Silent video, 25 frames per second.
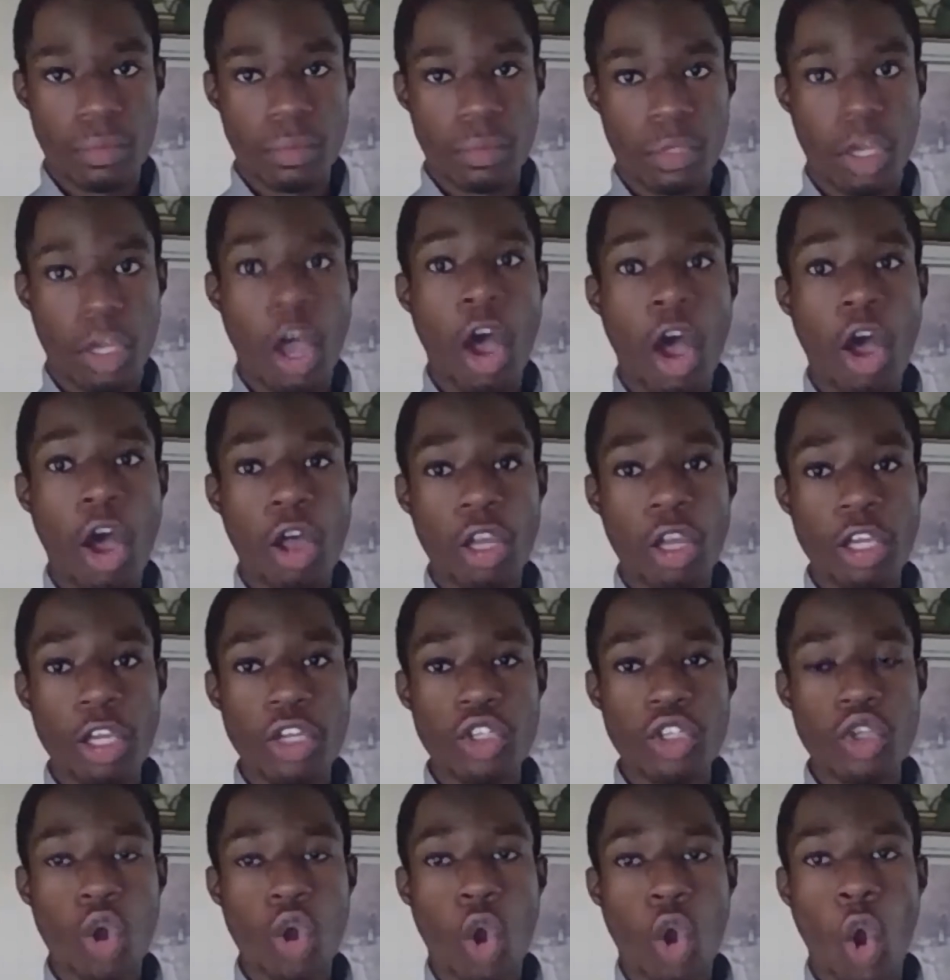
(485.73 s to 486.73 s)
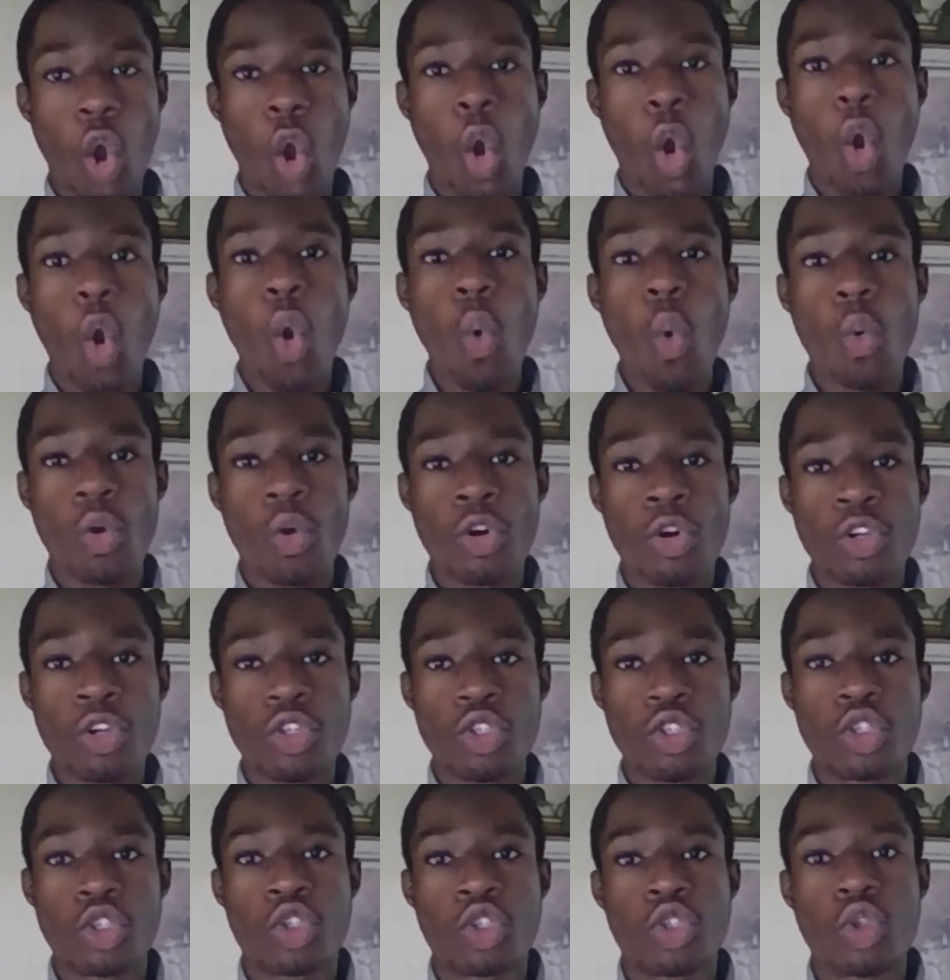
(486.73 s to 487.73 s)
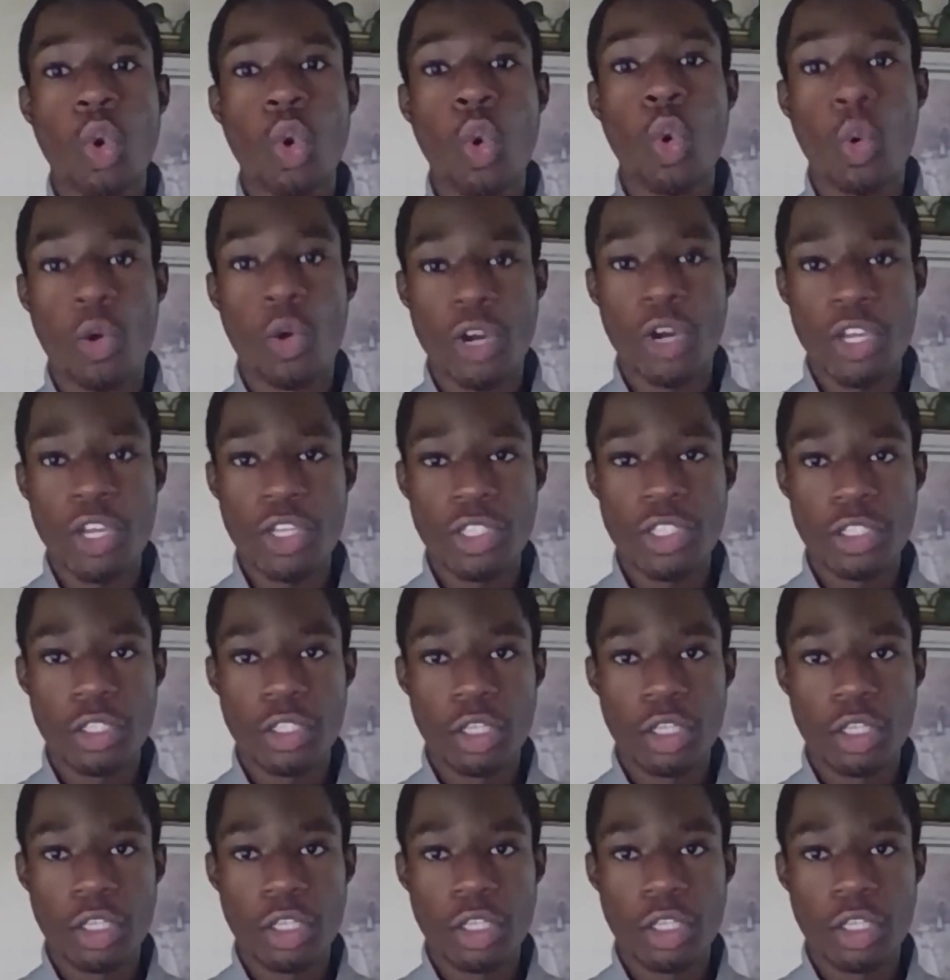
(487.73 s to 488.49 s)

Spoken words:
college horror stories